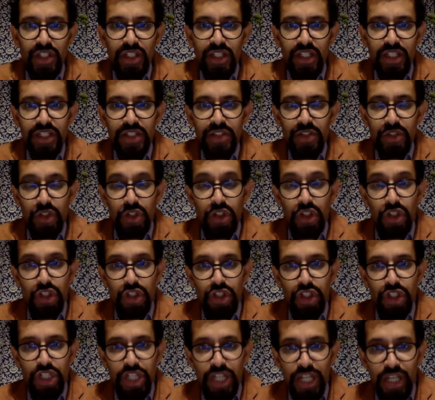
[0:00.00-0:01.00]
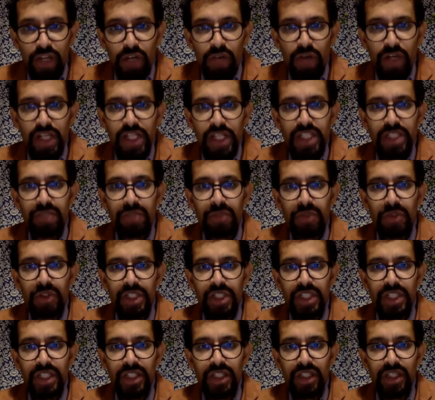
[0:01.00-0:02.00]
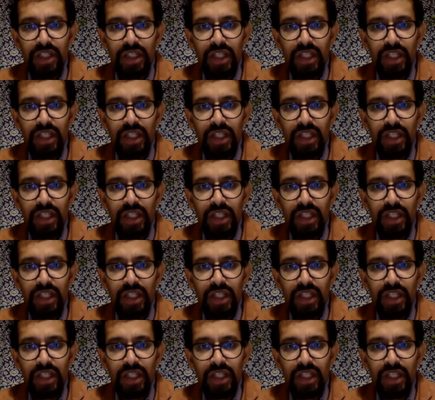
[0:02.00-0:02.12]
is to generate immunity,